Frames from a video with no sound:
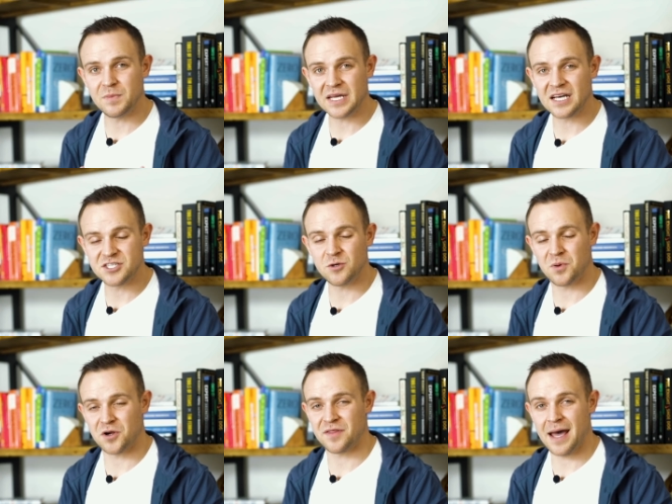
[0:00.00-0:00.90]
because you
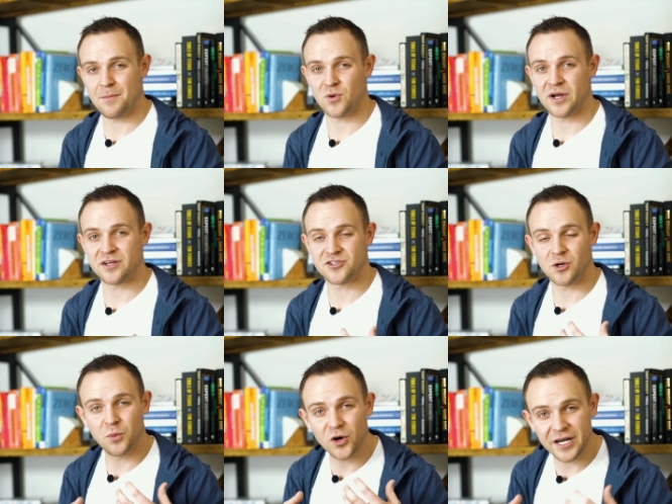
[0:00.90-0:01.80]
burnt that bridge.
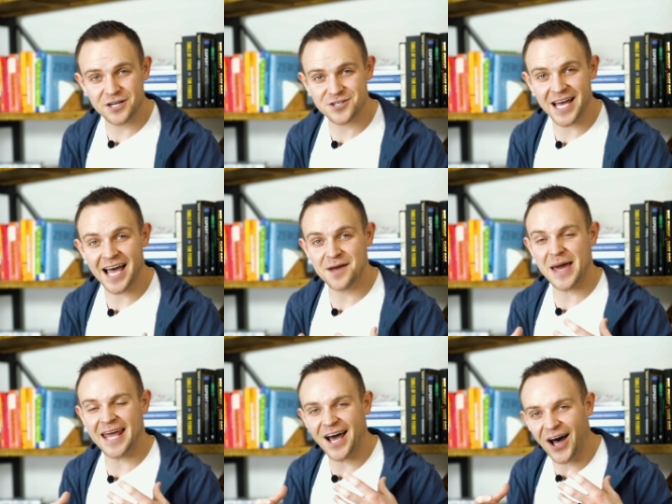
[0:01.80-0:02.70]
So put in your time
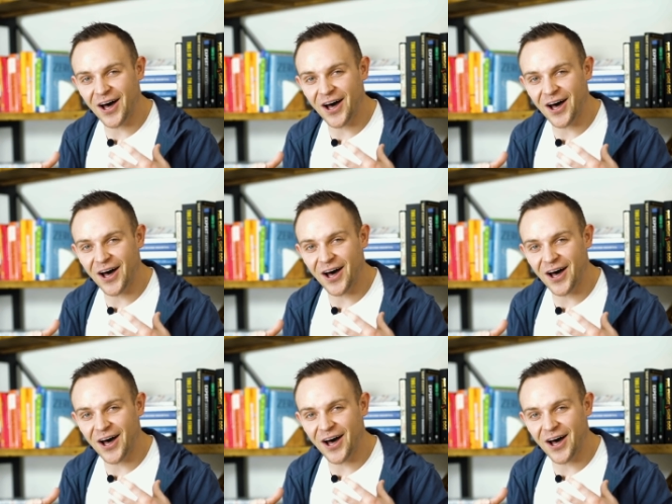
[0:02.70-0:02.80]
and